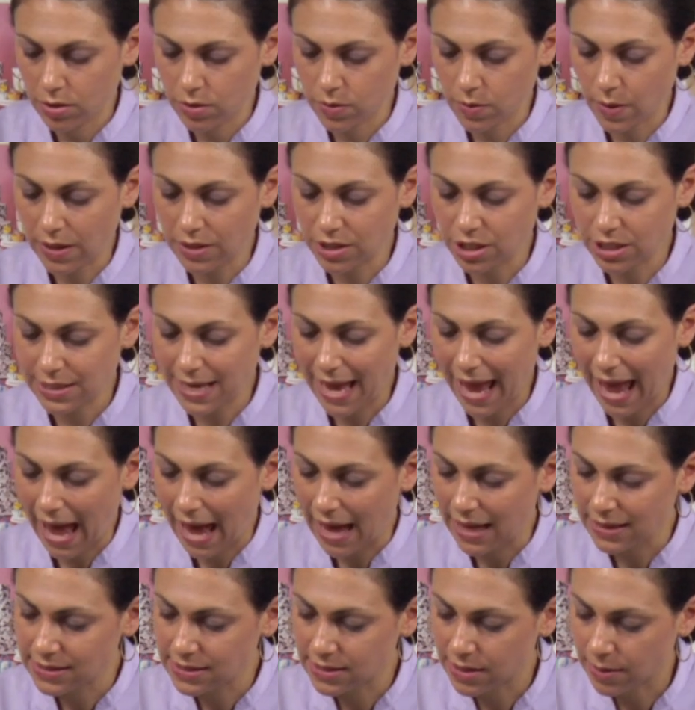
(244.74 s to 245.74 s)
So I'll just
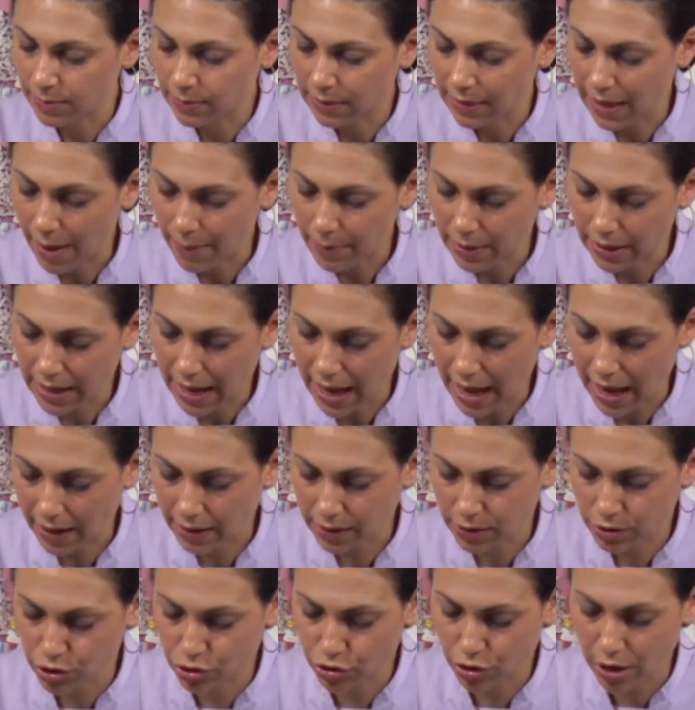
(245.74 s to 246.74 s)
add some lemon
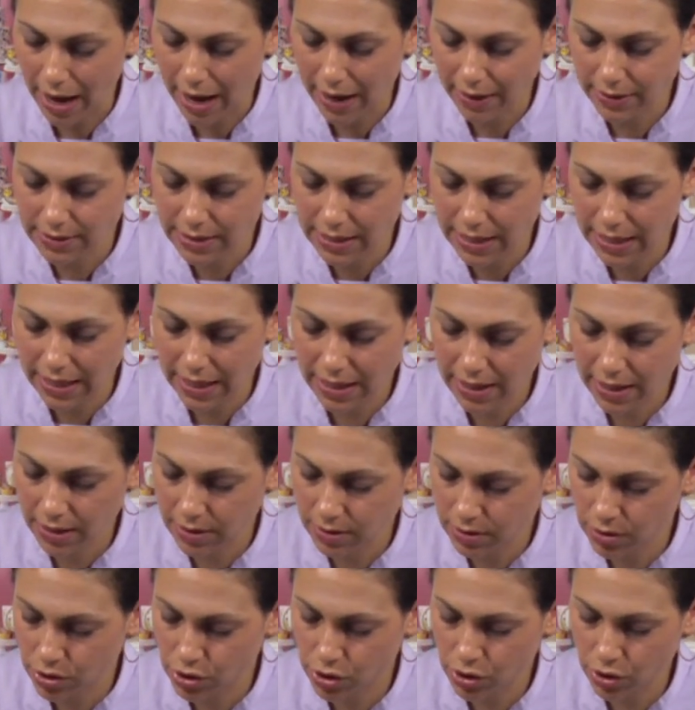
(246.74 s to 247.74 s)
extract
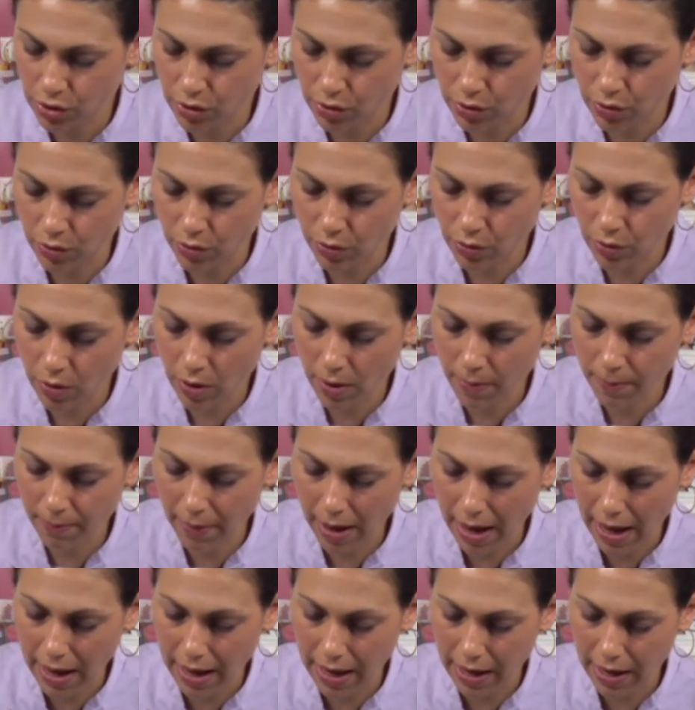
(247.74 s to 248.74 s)
into
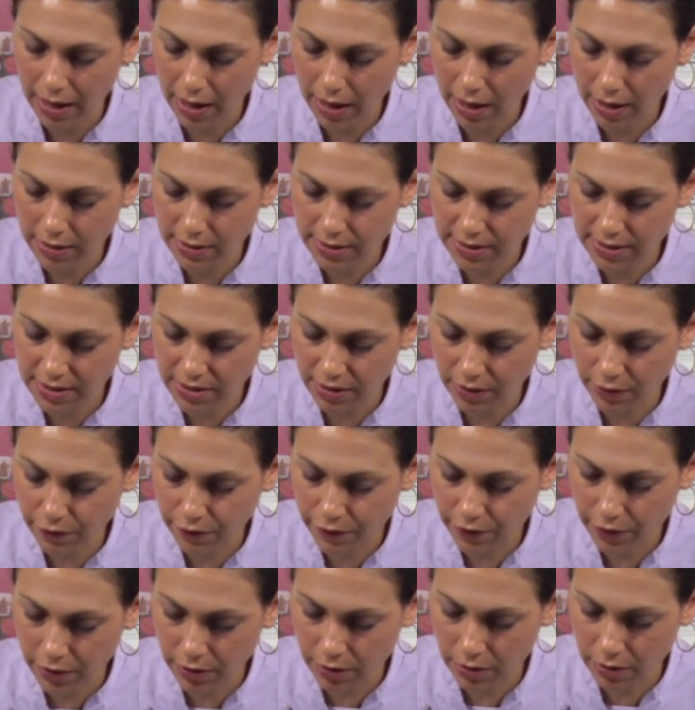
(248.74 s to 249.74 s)
my
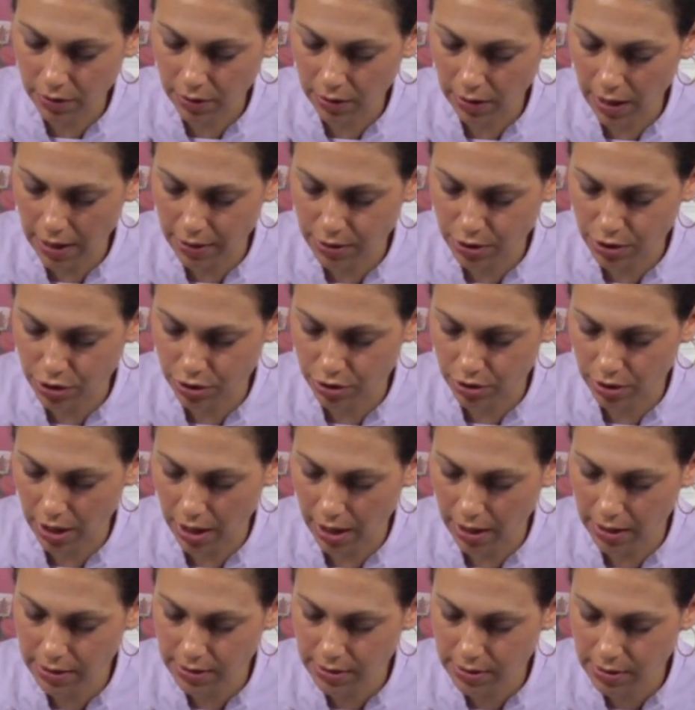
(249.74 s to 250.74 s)
silver luster
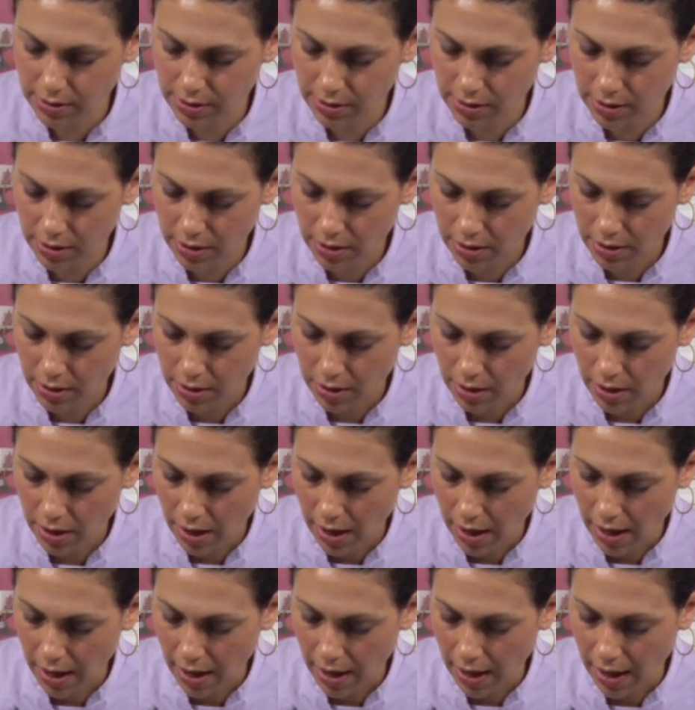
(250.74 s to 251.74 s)
dust.
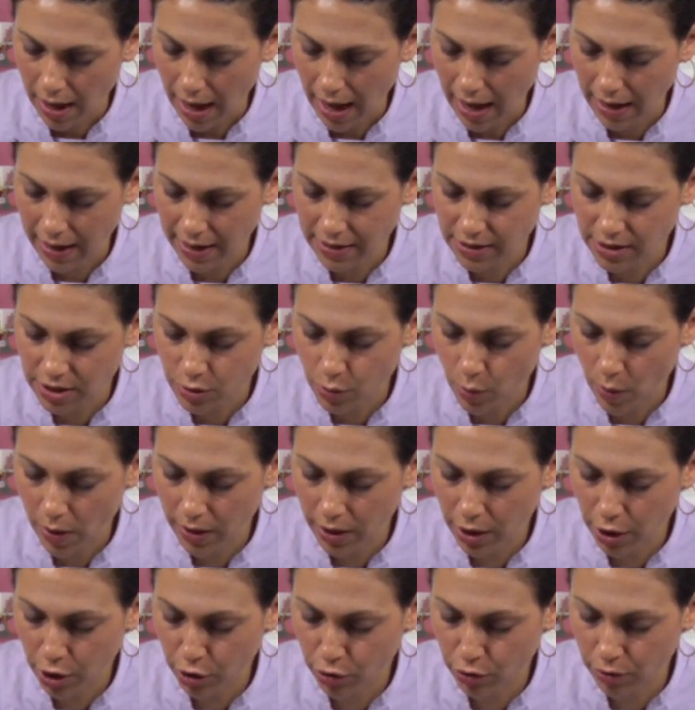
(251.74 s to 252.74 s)
And I just want
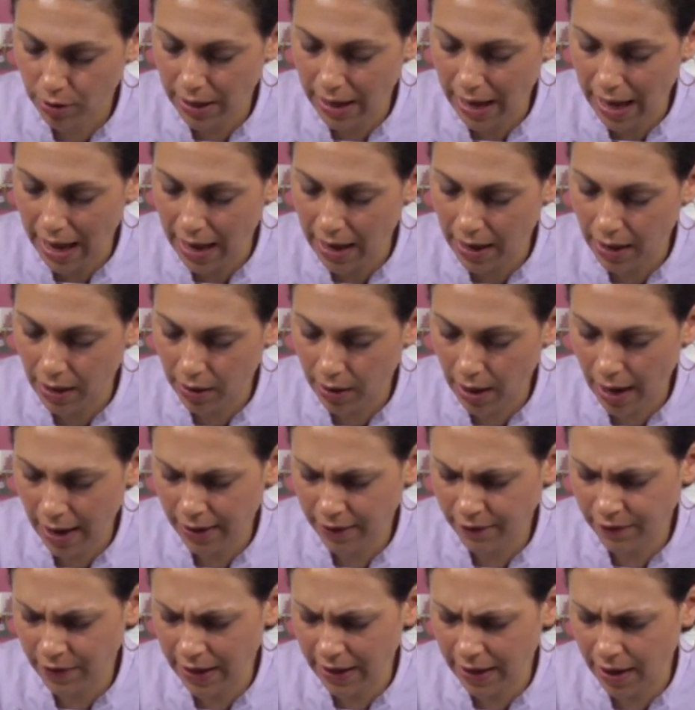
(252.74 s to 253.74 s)
to create kind
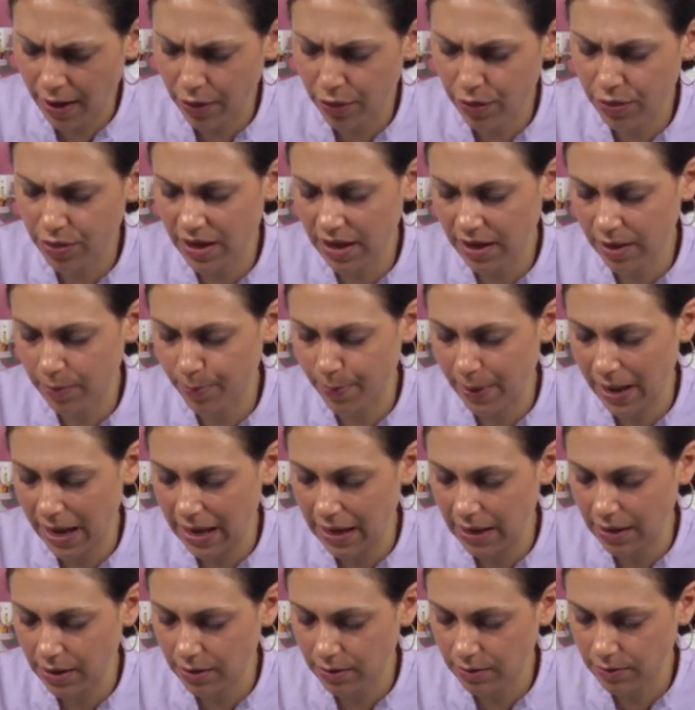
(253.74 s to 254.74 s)
of like a thick
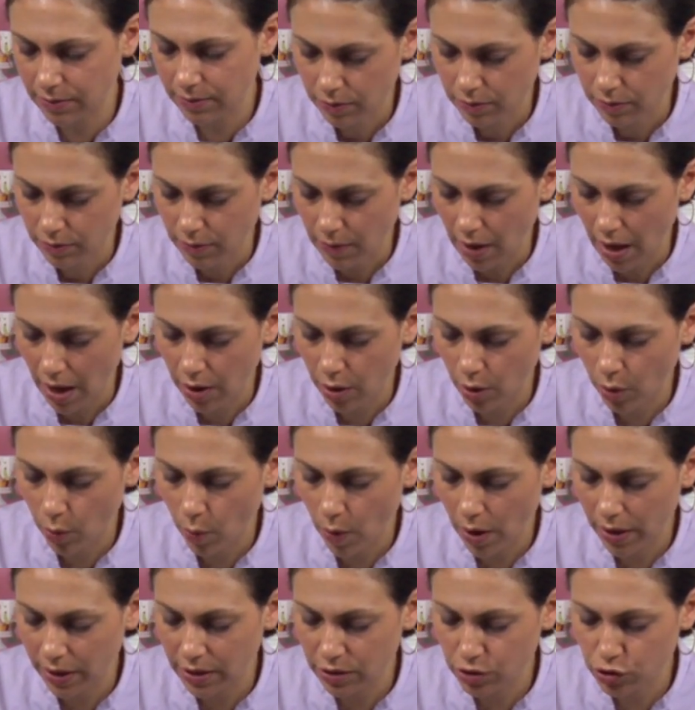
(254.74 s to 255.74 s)
paint. I don't
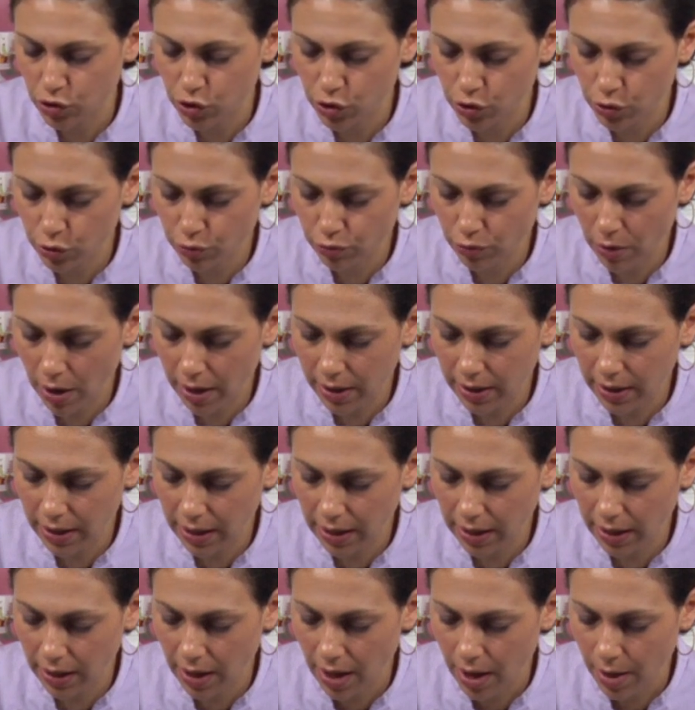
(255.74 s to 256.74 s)
want it too
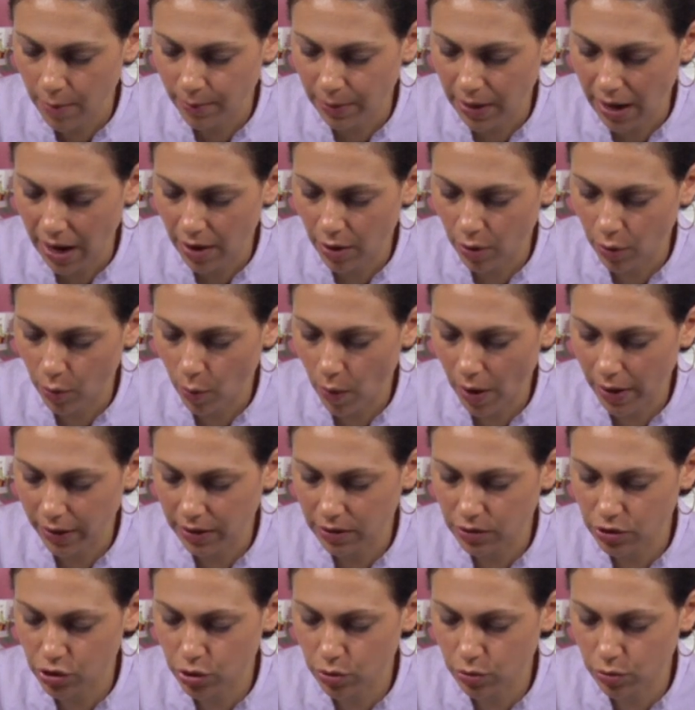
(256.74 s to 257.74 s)
runny, but I don't want
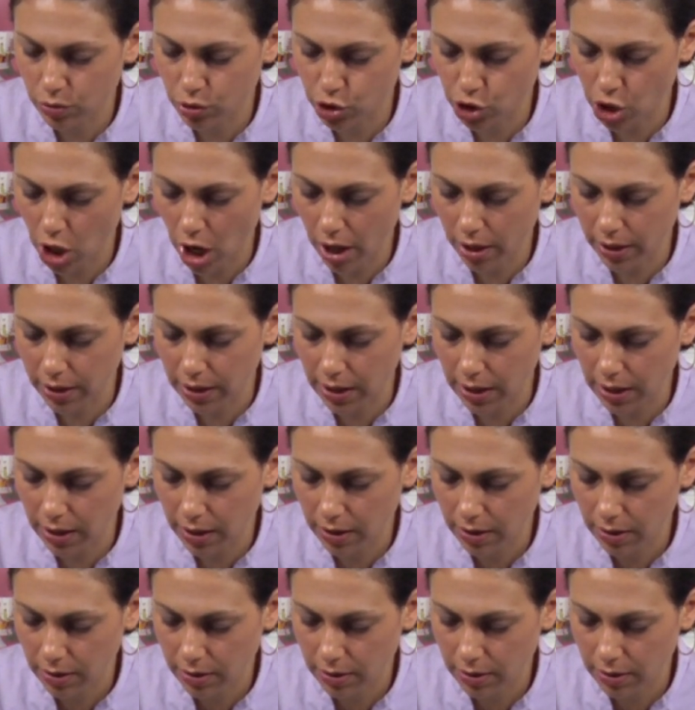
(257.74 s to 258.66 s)
it too chalky.